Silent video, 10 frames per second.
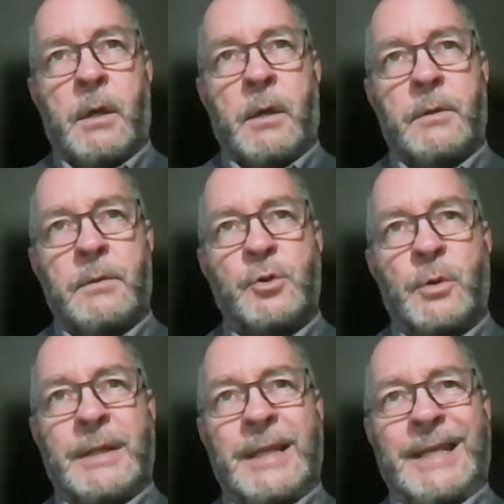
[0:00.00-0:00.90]
uh,
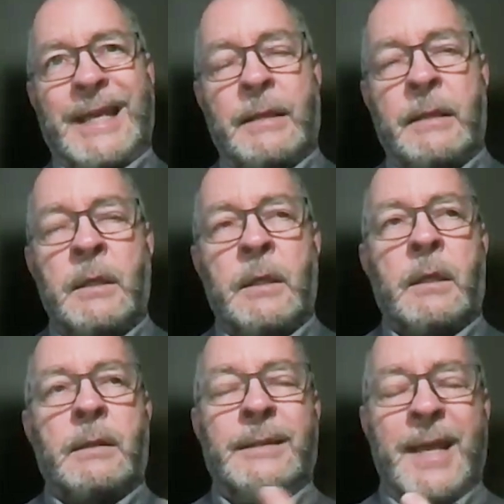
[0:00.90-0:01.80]
so that they can
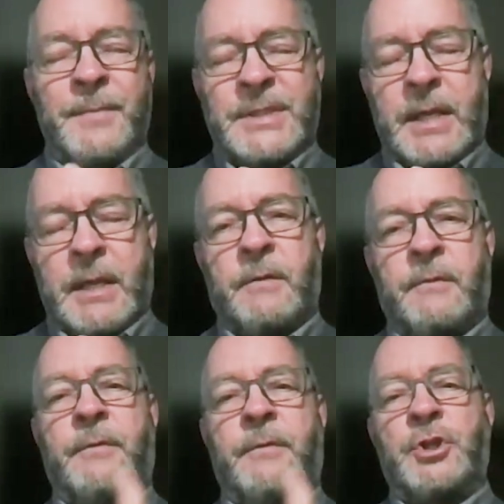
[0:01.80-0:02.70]

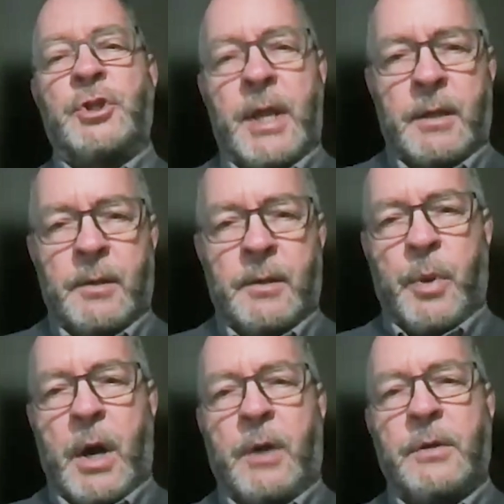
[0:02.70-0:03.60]
themselves check
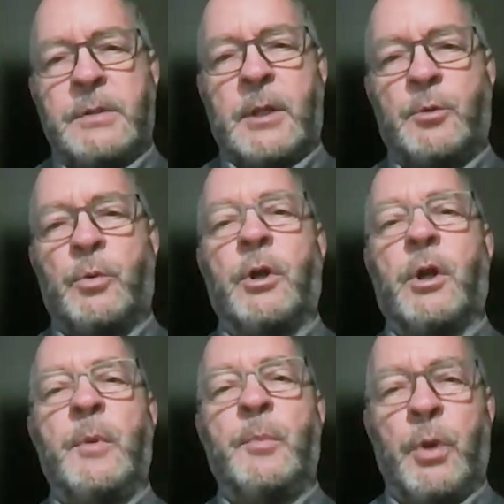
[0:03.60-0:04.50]
parts that we're
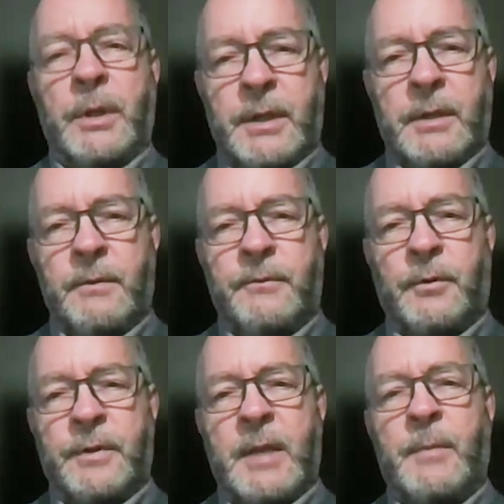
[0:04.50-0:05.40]
going to be printing
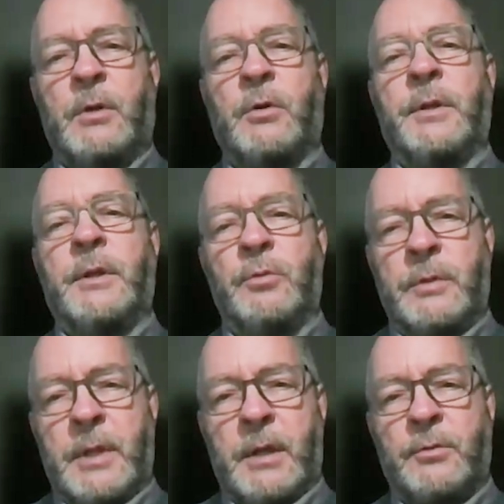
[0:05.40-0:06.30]
for them according
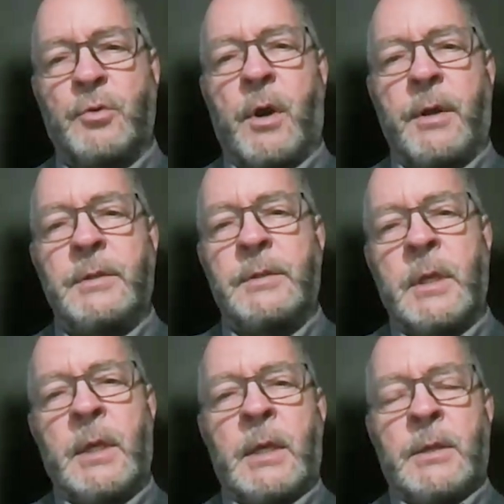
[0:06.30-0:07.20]
to their
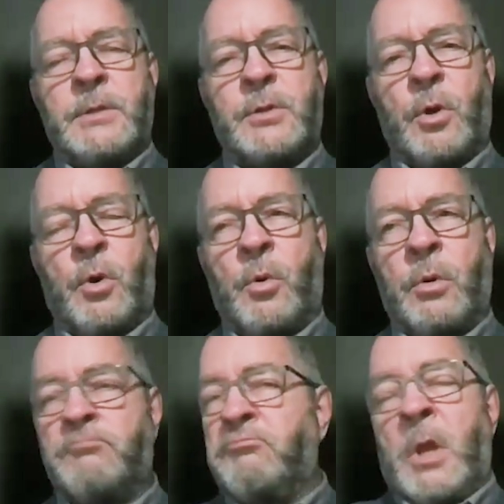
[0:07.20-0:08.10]
drawings.
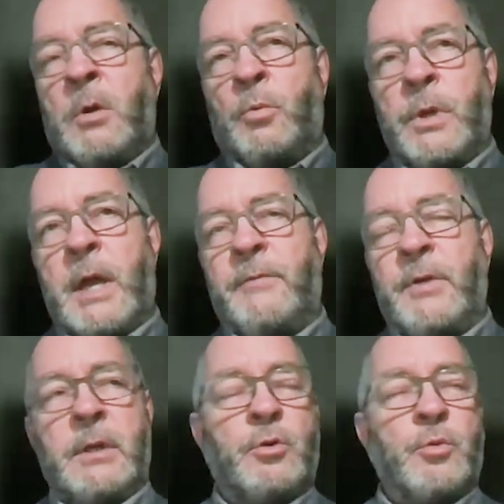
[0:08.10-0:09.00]
So we
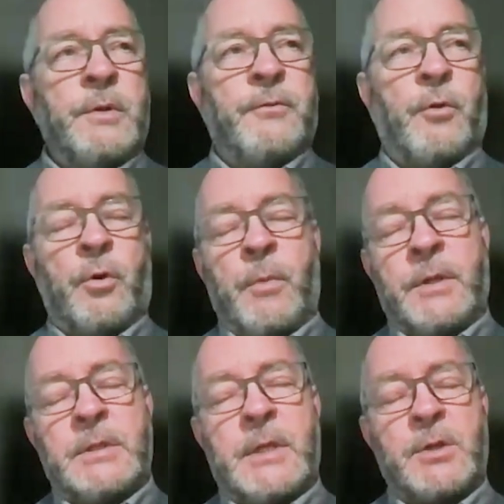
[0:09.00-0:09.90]
have a twenty-four
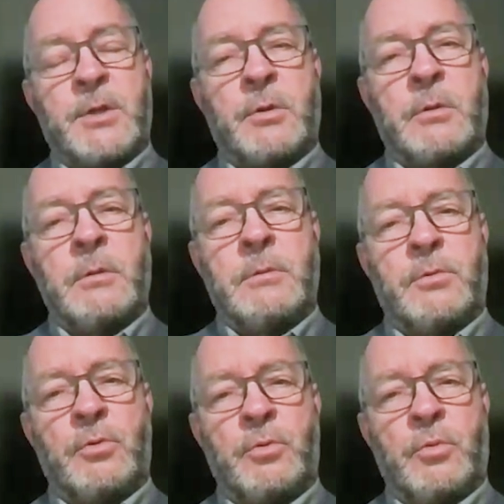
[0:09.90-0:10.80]
month schedule
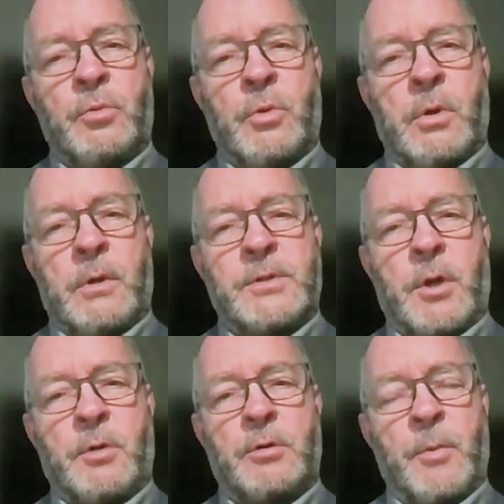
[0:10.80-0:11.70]
to uh,
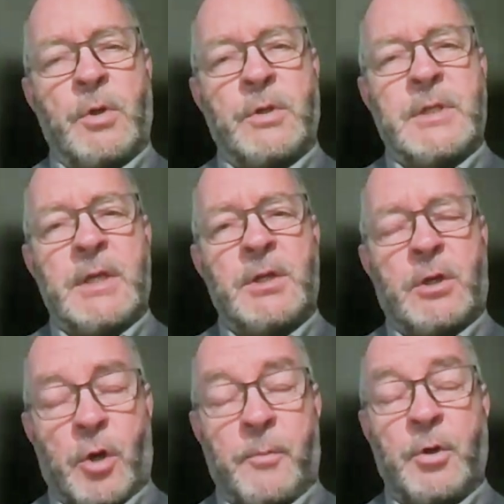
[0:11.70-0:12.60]
start
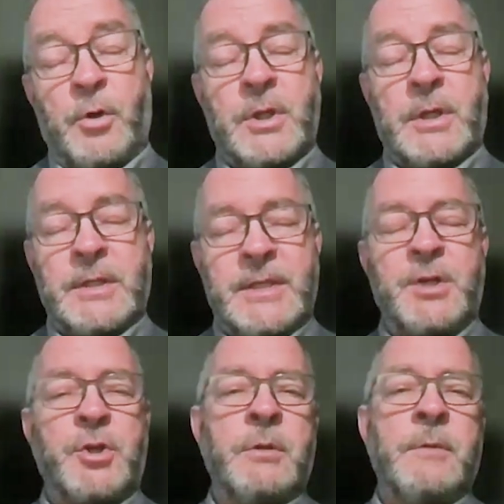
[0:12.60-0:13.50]

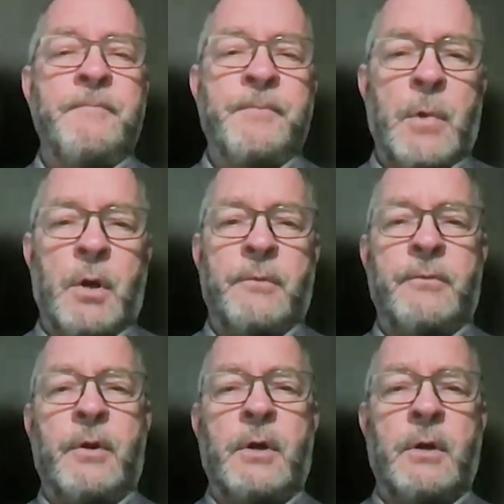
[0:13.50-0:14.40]
commercialization
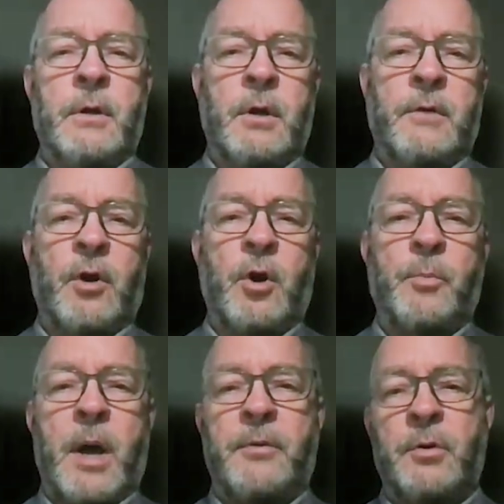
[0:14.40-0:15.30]
of uh, of
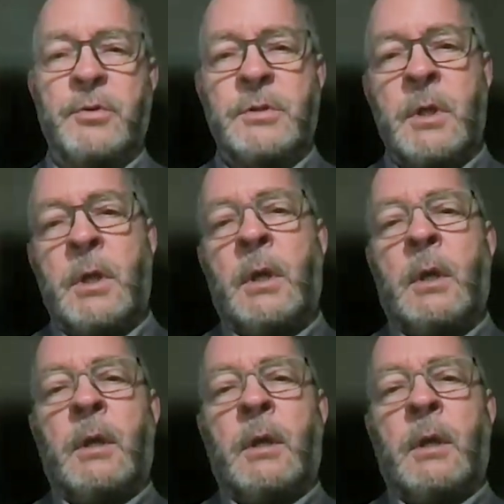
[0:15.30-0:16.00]
our powders.